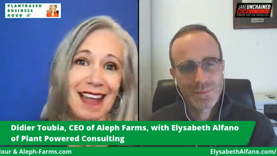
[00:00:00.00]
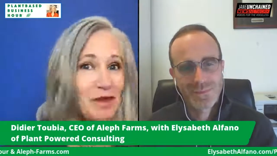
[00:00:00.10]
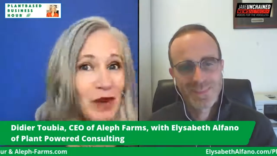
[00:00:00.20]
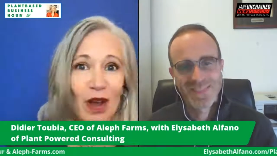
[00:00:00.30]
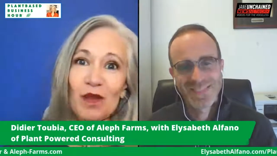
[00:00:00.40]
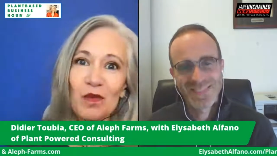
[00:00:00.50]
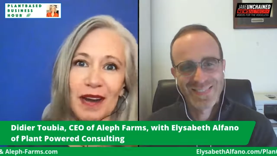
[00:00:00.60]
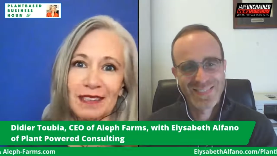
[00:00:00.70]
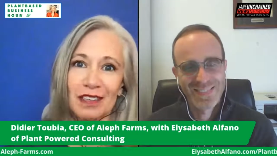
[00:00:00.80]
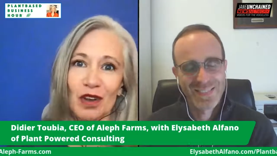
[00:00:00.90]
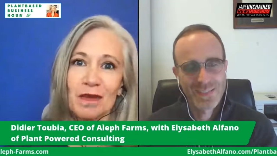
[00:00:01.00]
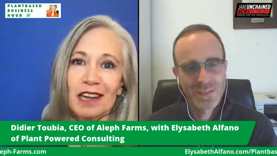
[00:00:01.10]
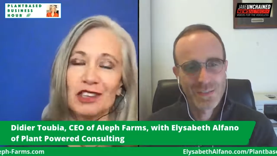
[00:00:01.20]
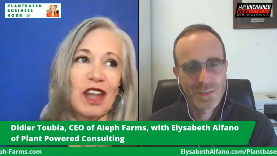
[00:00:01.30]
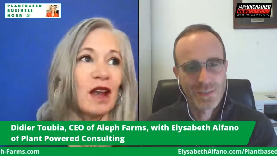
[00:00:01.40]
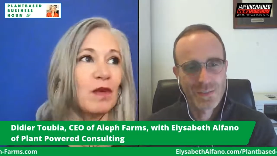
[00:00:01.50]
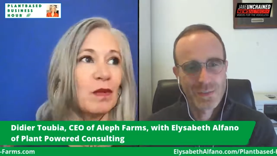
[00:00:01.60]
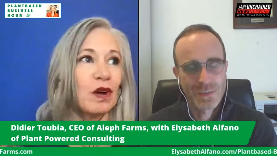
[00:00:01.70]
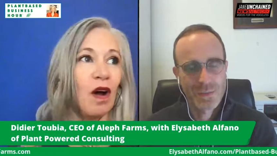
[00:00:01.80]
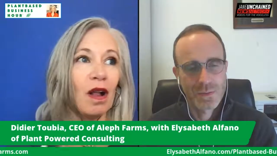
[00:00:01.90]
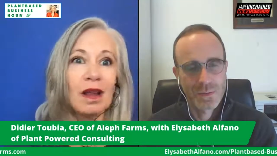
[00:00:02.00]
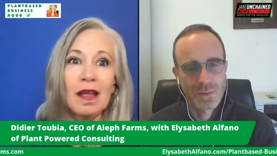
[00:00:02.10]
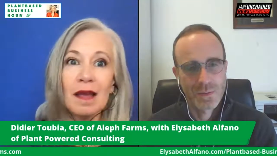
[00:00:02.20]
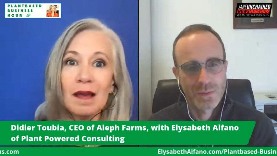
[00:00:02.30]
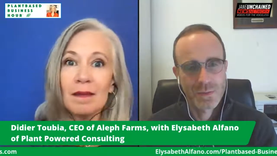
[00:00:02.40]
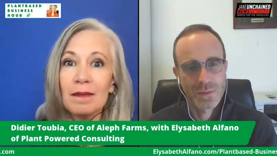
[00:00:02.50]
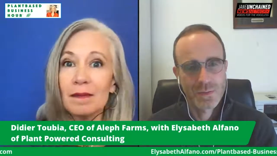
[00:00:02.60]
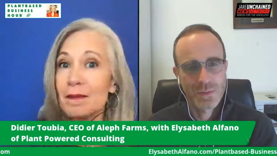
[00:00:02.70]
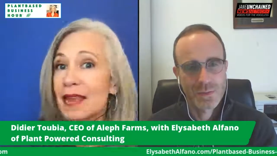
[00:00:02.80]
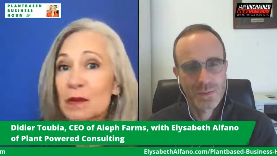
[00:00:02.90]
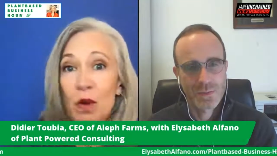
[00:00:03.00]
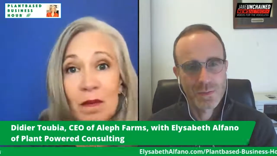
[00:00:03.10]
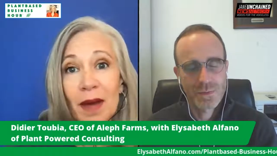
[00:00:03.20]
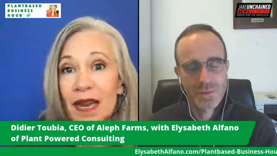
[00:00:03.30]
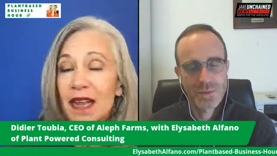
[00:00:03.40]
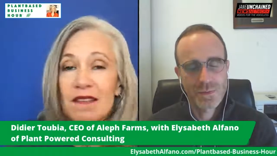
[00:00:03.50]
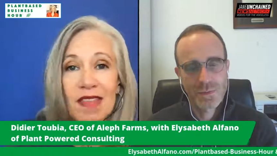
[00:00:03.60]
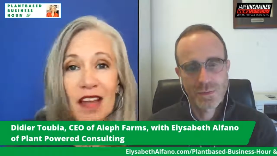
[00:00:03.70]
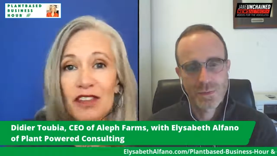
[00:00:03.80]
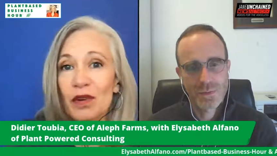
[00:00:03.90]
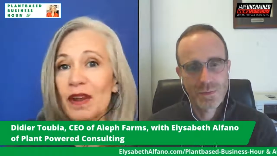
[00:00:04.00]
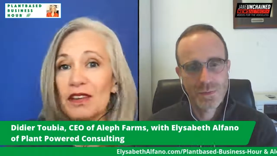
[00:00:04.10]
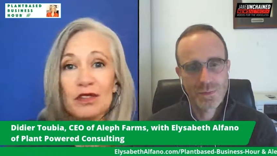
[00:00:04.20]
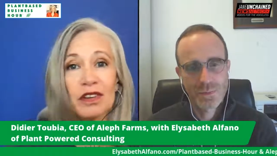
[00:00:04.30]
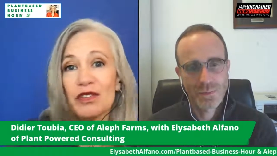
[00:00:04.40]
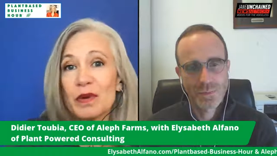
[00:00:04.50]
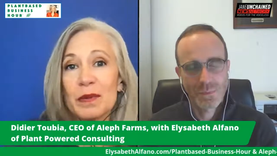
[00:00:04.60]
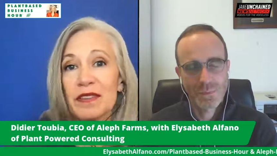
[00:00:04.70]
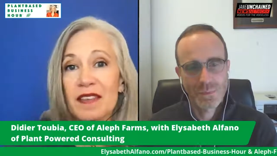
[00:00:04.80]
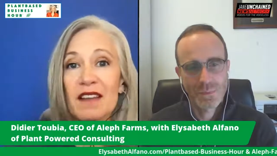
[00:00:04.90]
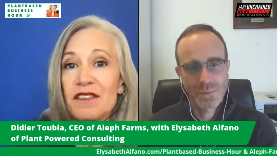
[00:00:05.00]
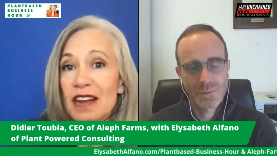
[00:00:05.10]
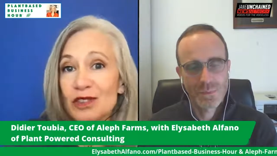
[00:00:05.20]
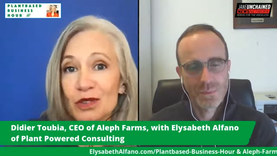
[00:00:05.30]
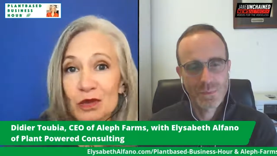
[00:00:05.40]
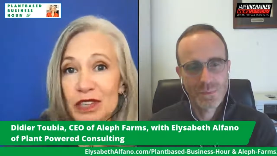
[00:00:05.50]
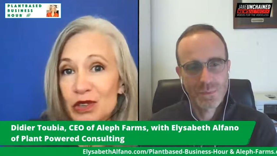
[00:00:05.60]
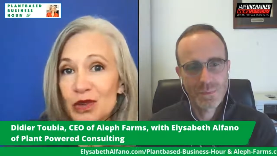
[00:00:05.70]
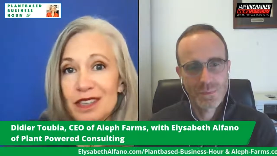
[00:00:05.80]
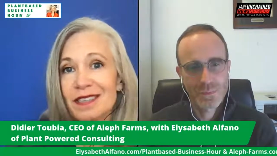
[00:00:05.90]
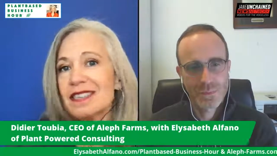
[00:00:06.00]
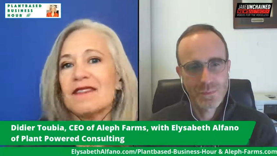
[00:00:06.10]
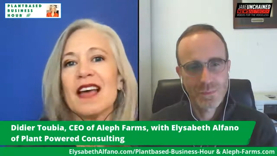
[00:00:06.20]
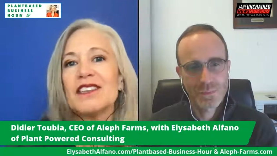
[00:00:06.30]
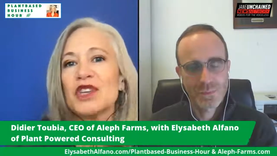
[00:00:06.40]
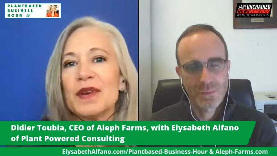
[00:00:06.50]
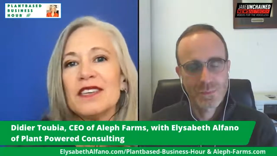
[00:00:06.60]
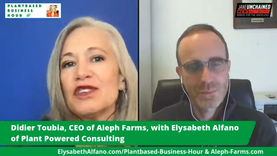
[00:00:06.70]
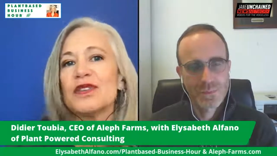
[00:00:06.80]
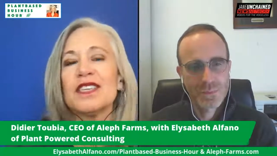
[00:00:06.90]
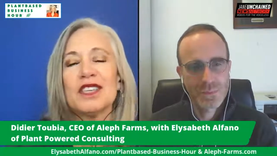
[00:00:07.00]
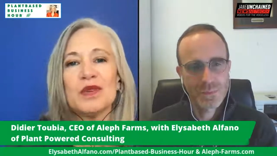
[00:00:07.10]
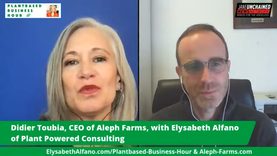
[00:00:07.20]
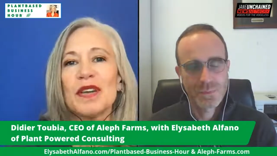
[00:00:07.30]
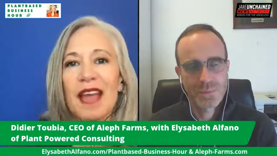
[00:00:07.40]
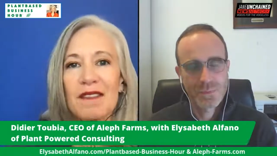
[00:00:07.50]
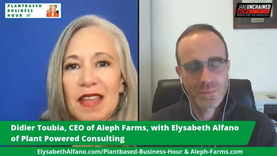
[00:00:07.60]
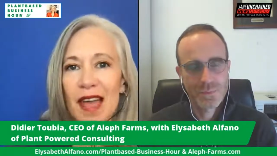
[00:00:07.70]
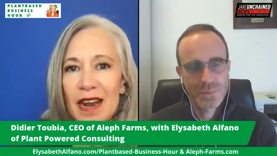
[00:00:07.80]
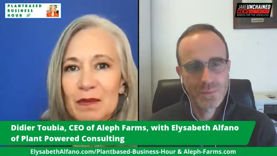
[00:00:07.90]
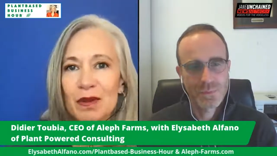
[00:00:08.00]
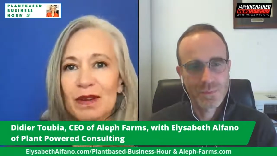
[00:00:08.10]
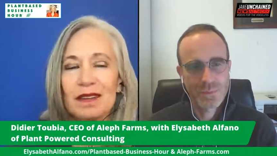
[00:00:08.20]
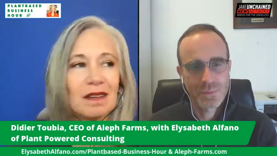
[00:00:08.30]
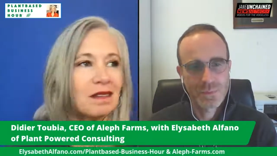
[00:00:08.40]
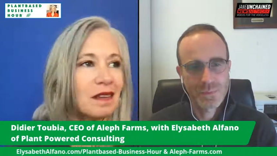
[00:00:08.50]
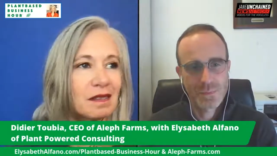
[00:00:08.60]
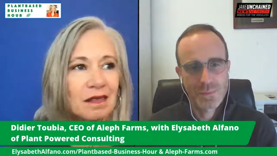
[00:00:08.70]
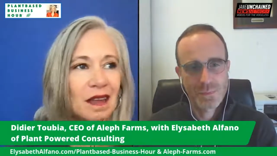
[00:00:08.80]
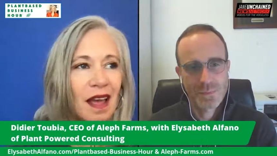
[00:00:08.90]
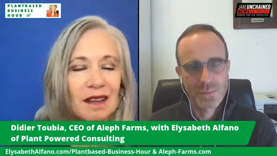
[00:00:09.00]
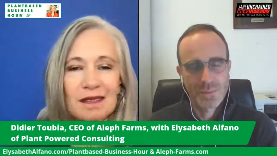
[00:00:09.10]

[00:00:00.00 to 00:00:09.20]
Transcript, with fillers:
Speaker 1: And we all want it so much. And we would all make more money if that's your interest. We would save natural resources if that's your interest. You wouldn't have the animal uh,